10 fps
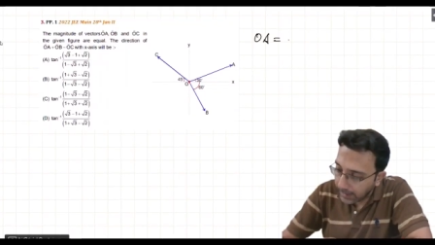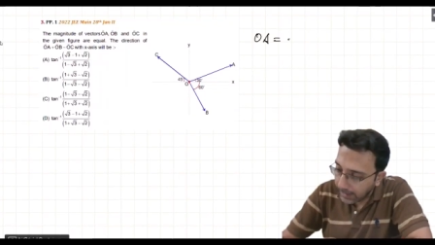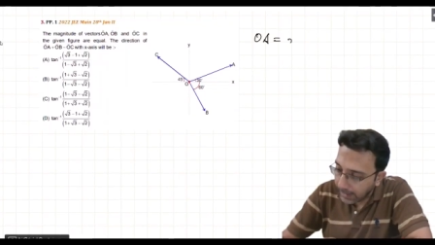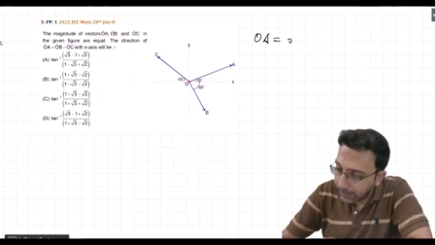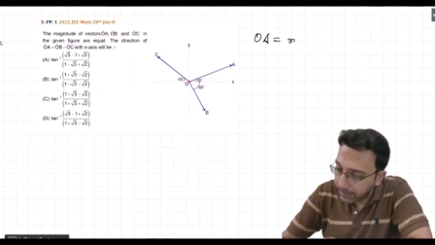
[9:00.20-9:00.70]

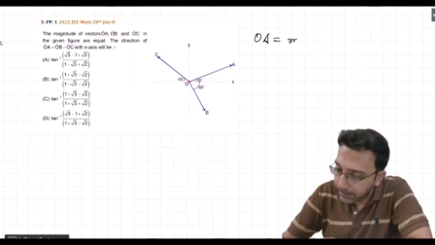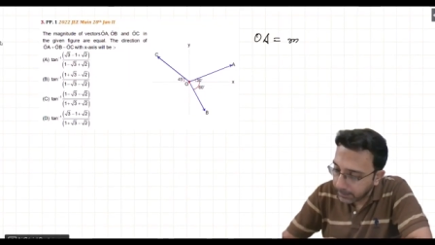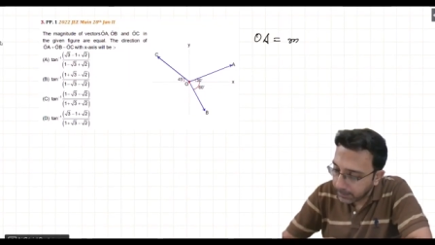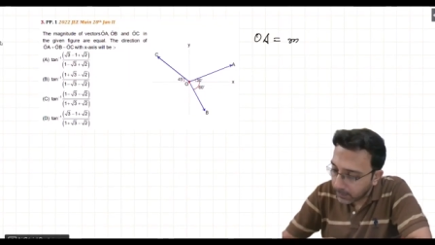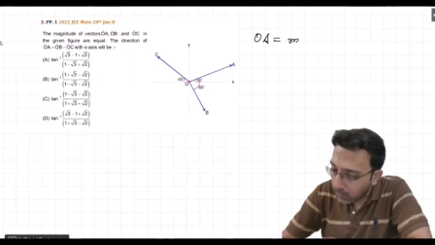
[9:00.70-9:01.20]

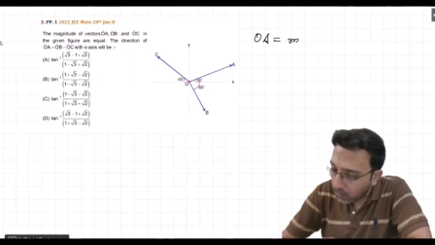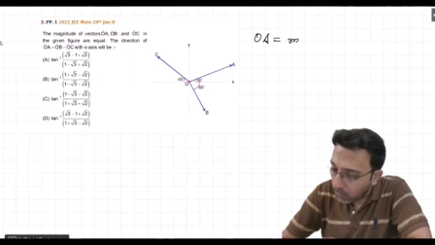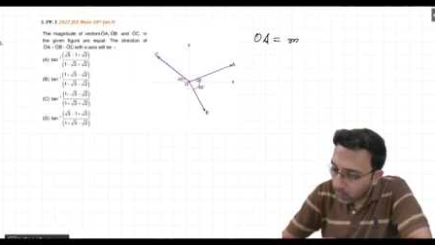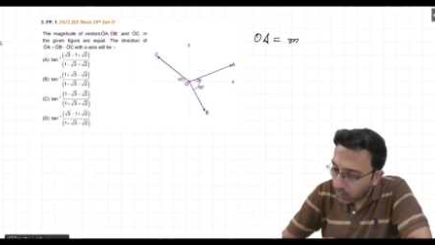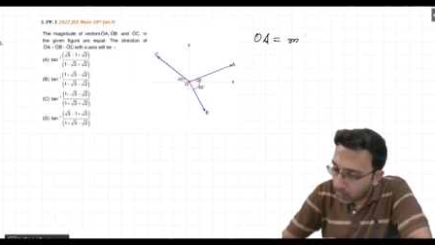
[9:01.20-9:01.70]
m
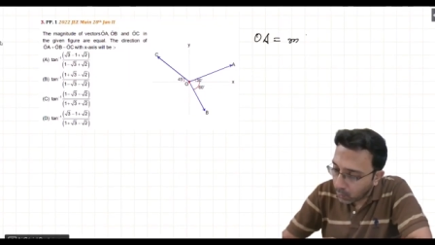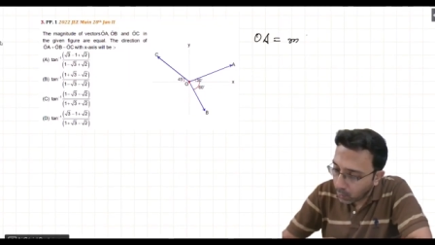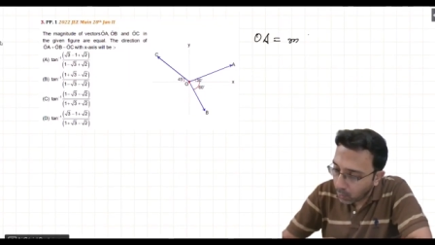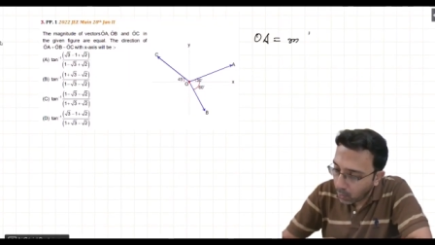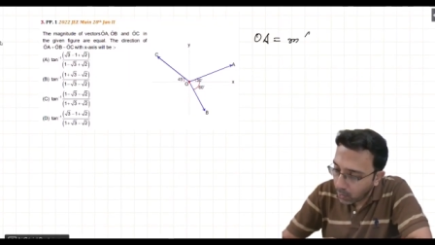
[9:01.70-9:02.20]

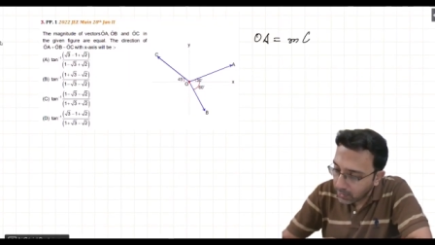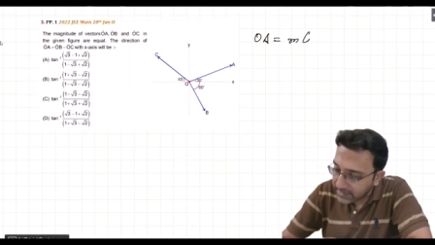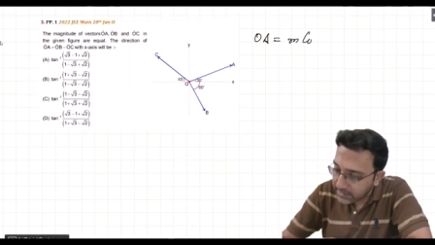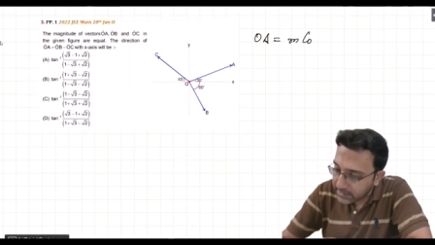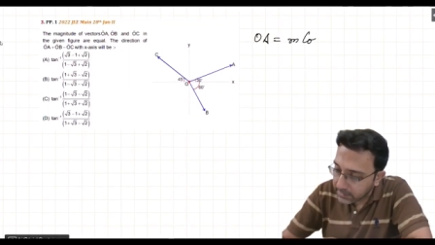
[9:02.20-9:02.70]

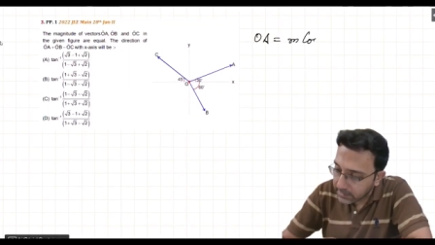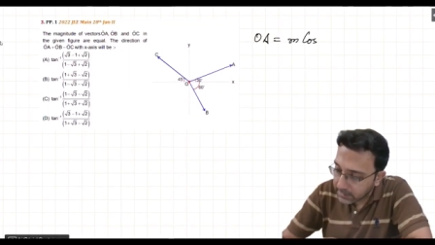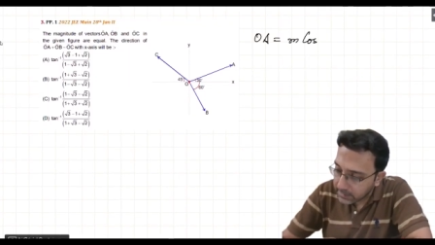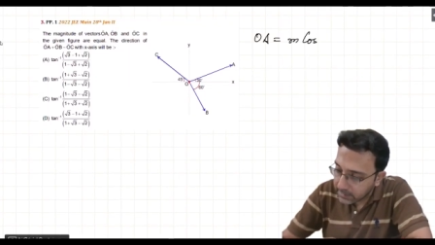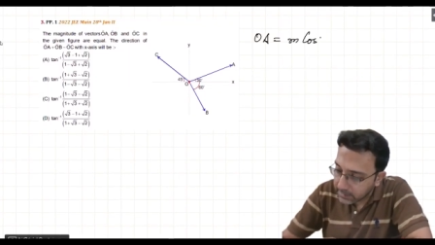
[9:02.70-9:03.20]
cos
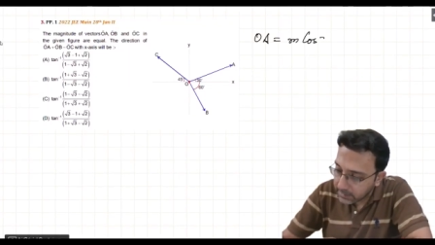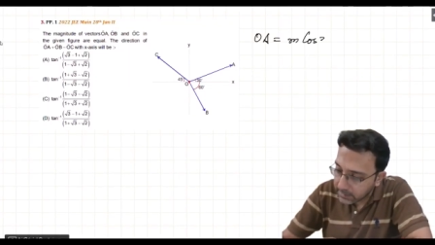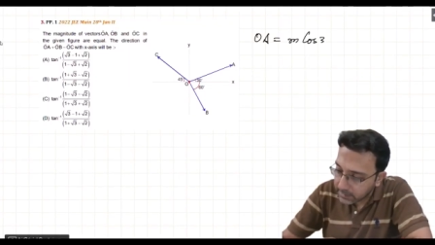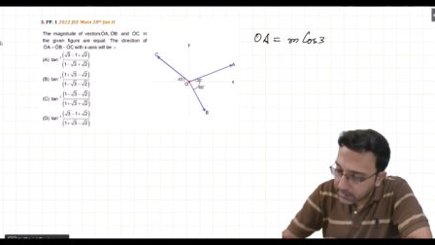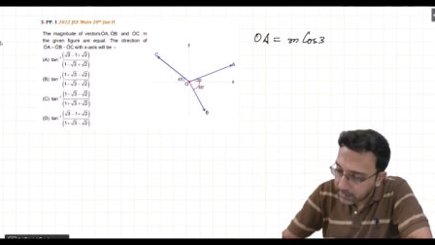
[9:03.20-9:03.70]

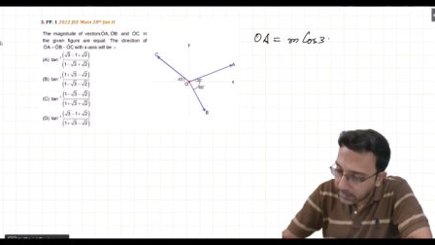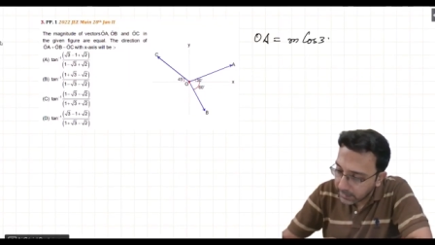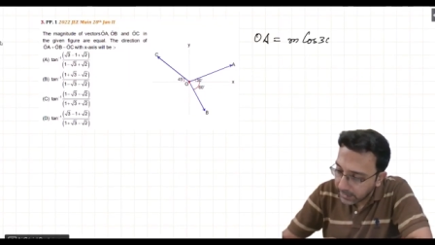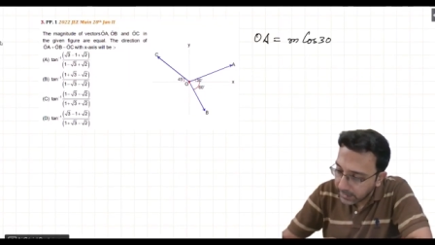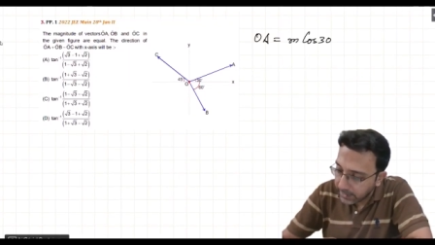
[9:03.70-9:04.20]

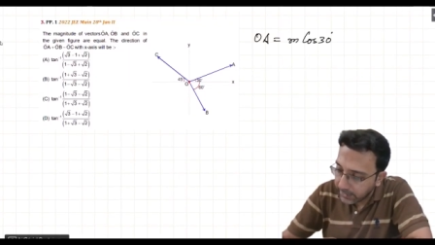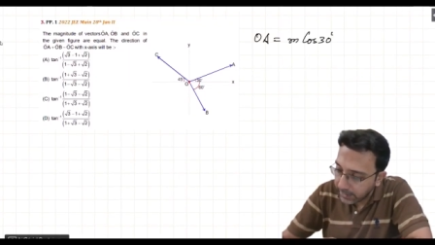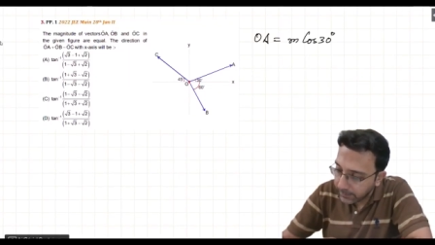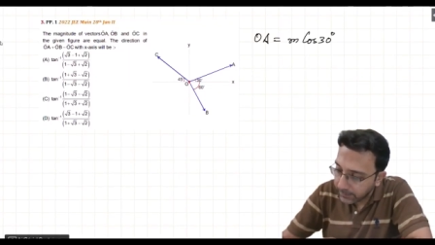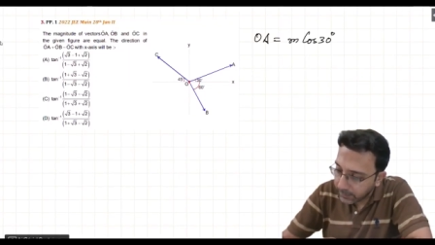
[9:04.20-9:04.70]
30
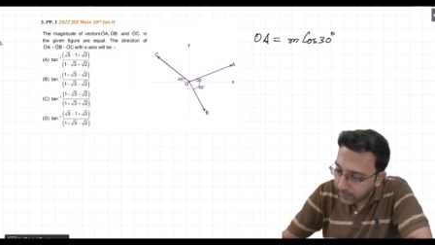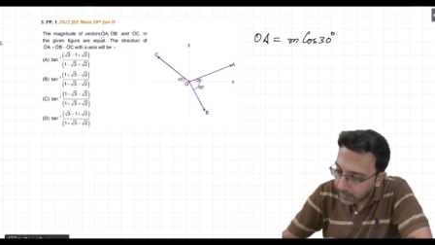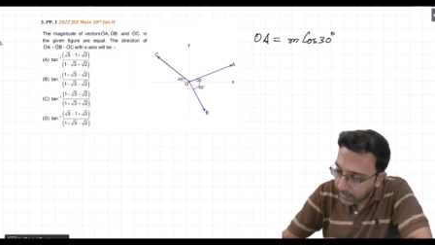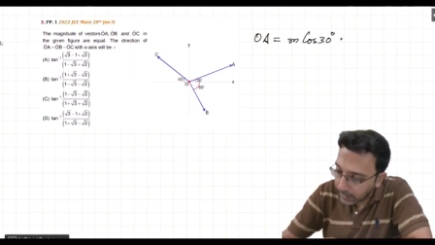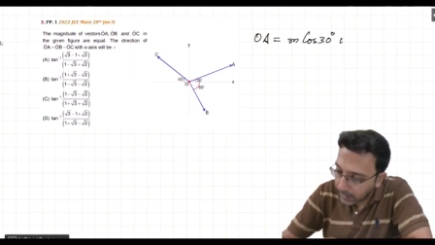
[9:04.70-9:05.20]
degree
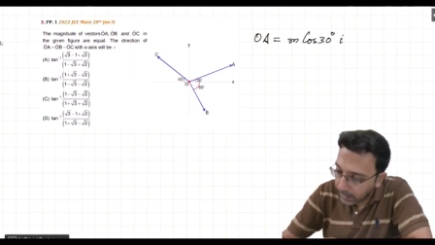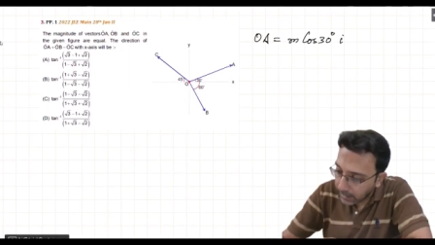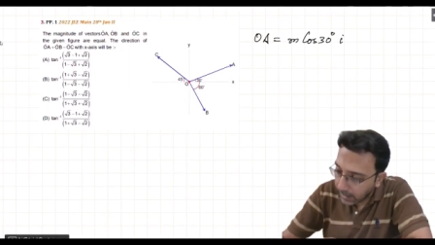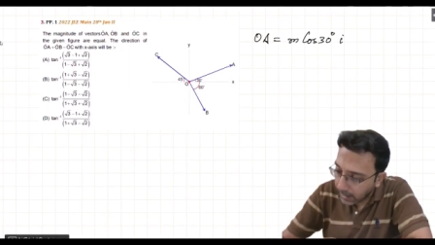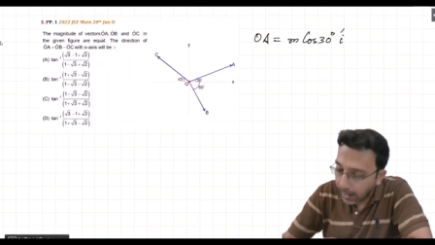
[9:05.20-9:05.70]

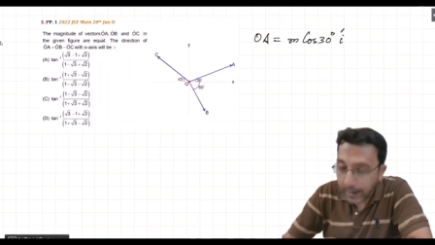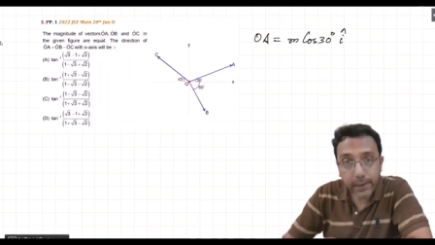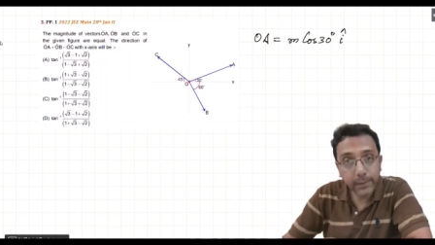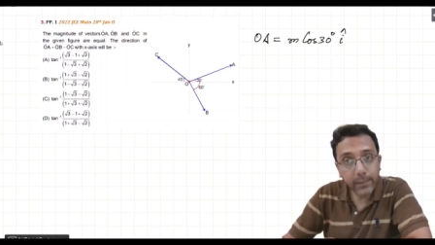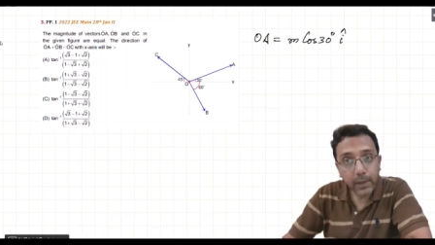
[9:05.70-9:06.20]

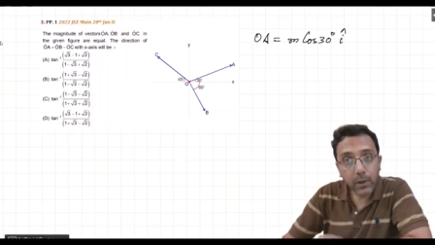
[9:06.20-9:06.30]
I.